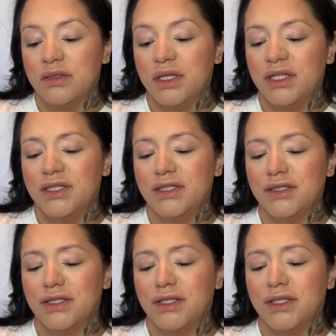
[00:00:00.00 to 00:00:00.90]
It says
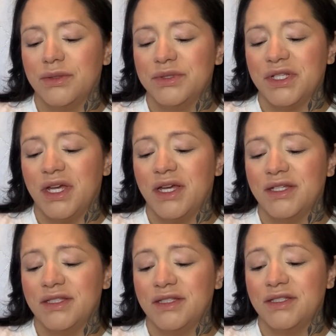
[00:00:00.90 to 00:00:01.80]
close
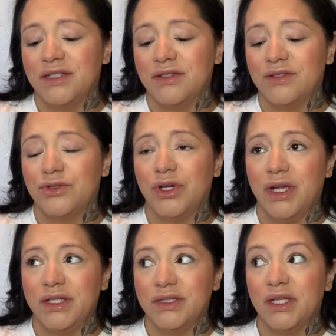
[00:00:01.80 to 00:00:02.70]
eyes until it
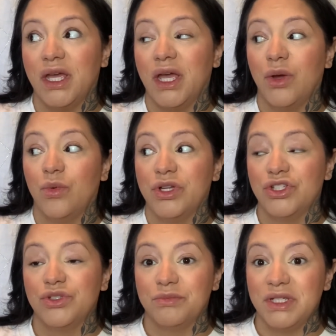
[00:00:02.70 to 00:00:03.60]
dries,
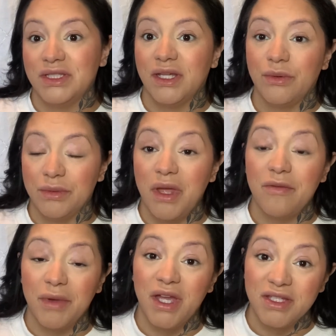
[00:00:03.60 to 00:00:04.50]
which means I would have
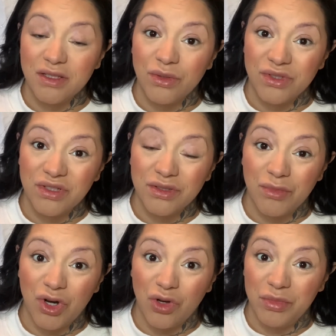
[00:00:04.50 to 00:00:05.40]
my eyes closed till
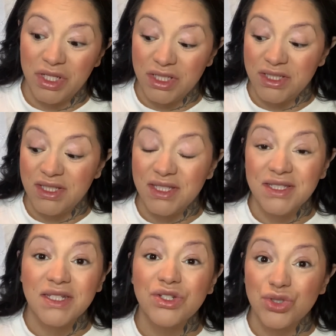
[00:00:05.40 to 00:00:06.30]
tomorrow because this
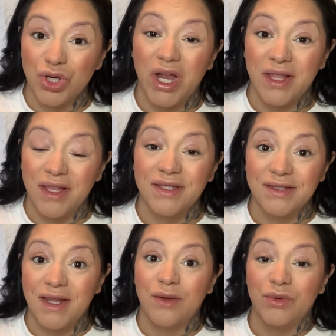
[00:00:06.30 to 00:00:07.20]
didn't dry last
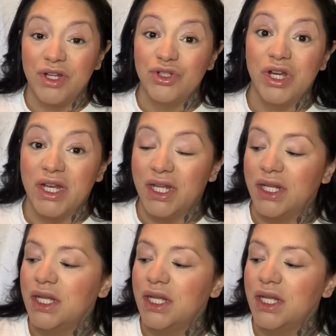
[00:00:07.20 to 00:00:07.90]
night when I tried it.